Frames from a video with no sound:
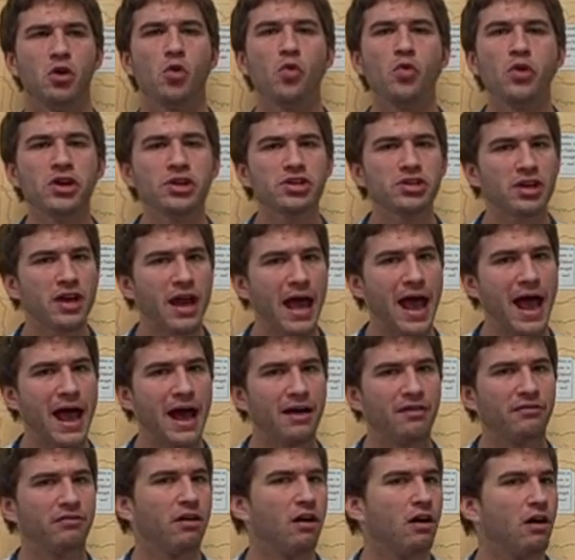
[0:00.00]
We should
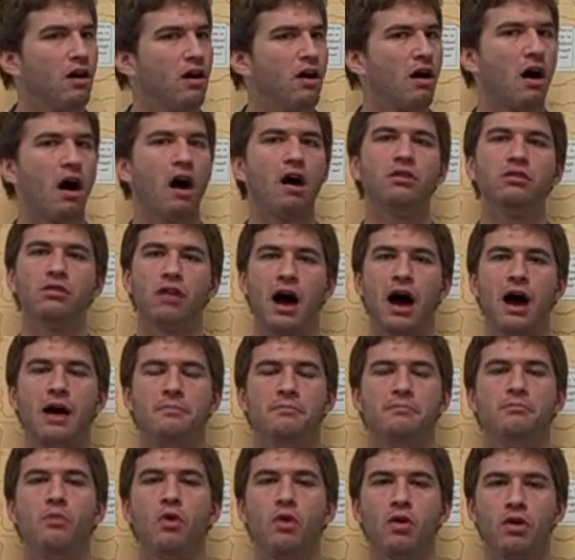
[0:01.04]
have a
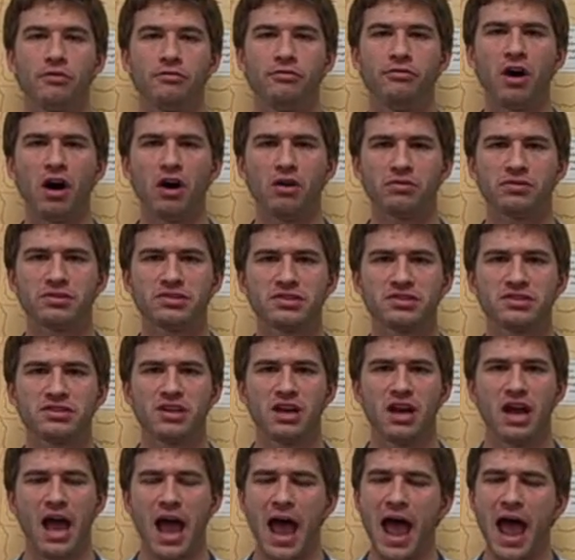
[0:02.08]
lot more votes.